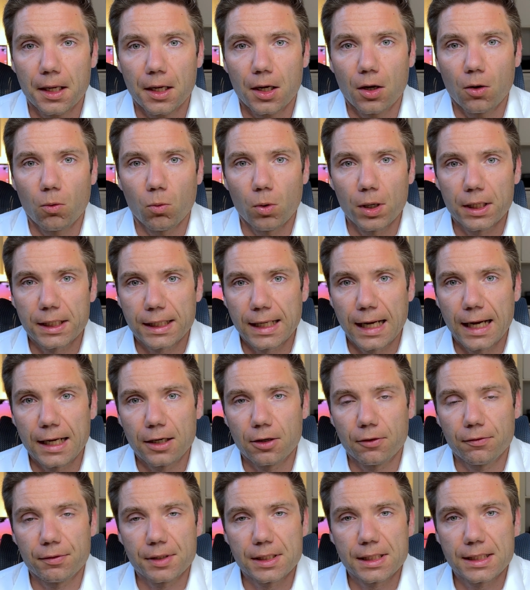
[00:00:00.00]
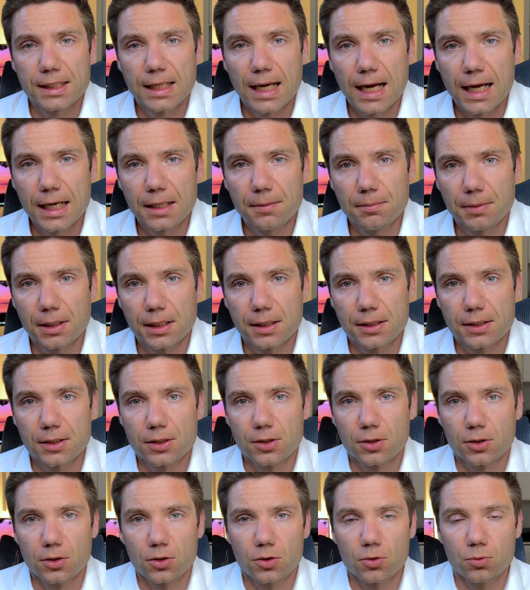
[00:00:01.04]
What kind of assignments
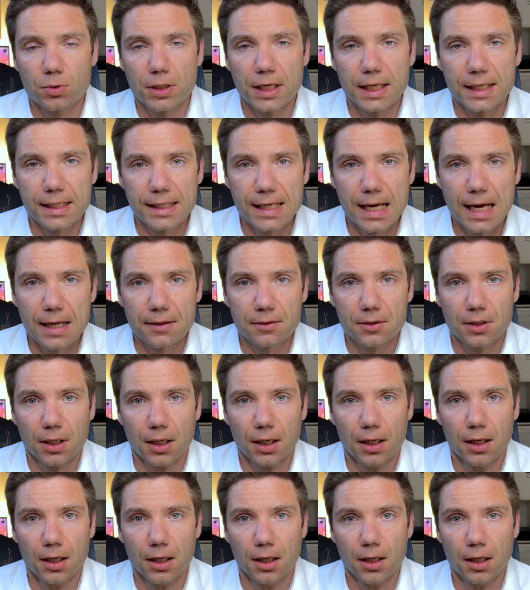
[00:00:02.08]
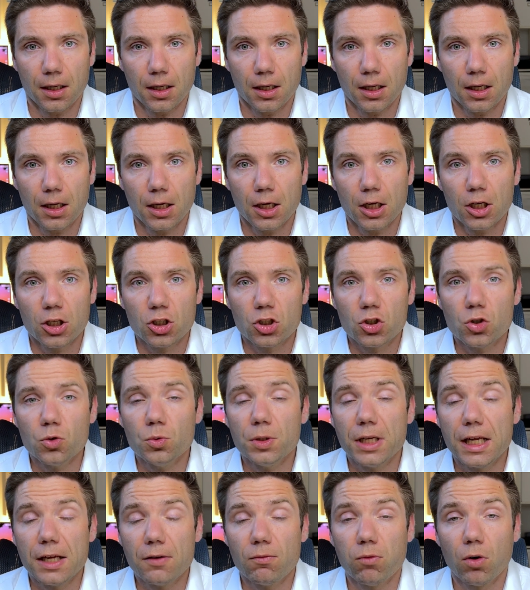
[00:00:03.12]
do they get? Do
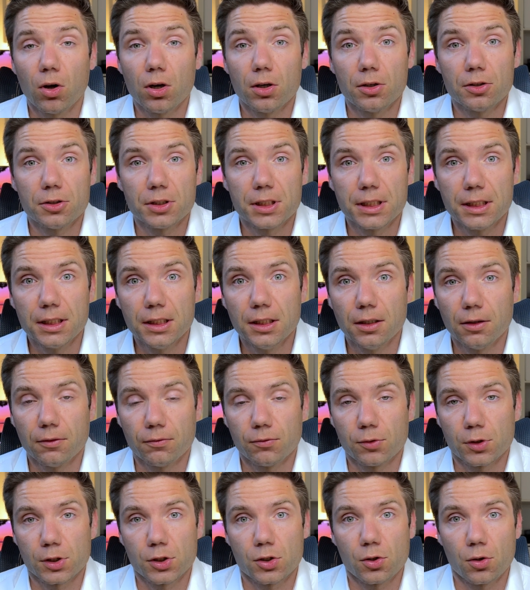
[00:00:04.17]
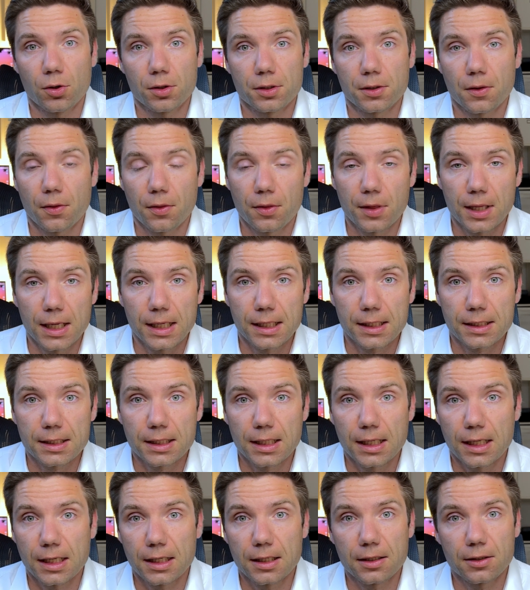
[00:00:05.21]
they volunteer for certain things
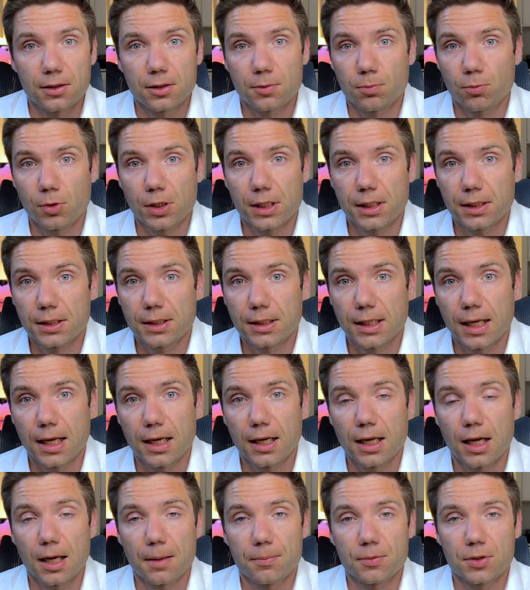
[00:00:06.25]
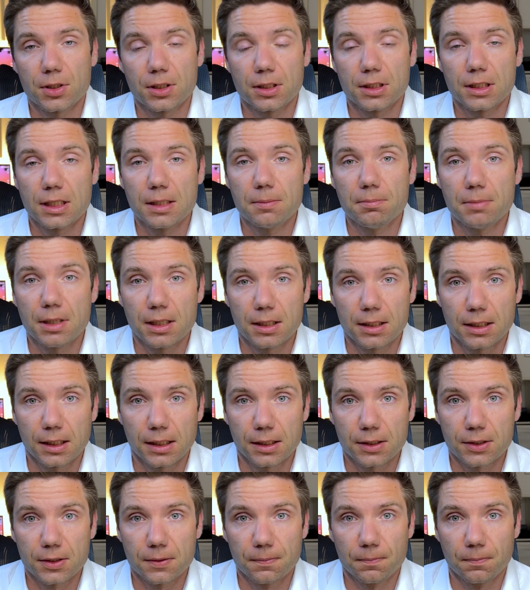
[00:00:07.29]
in sprint stand-ups, in team
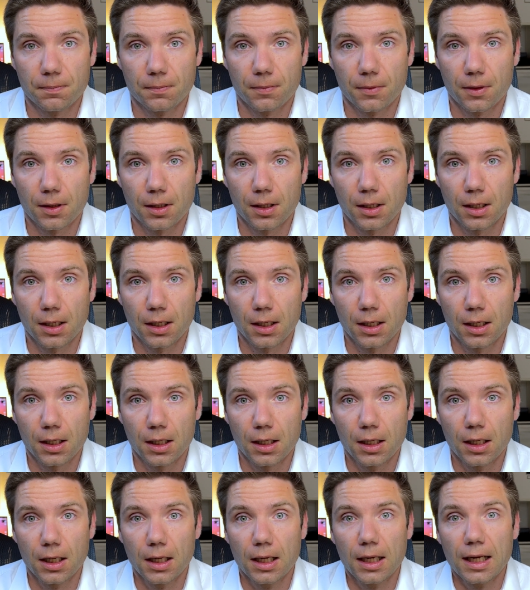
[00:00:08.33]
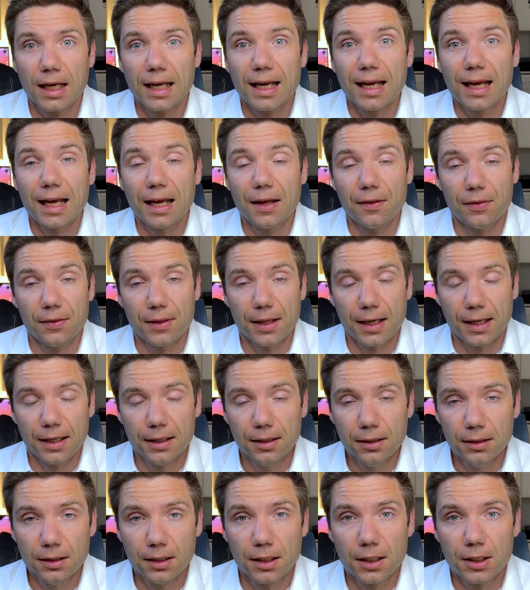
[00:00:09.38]
meetings? And
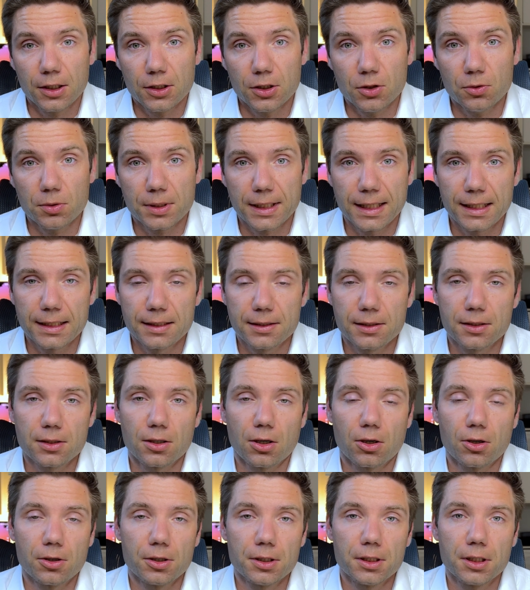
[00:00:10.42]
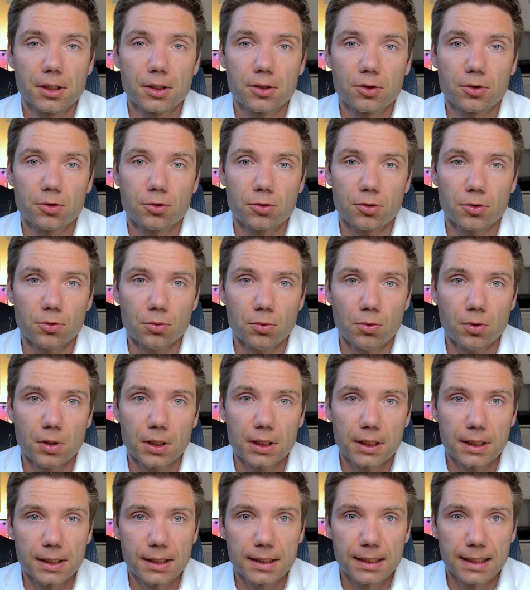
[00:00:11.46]
then you can start to do
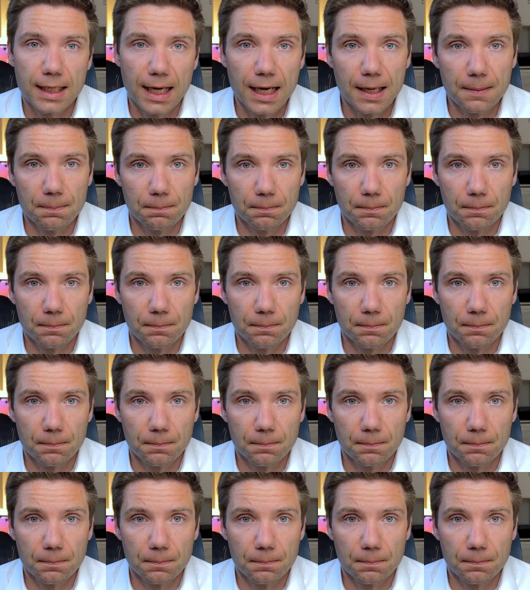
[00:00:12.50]
the same.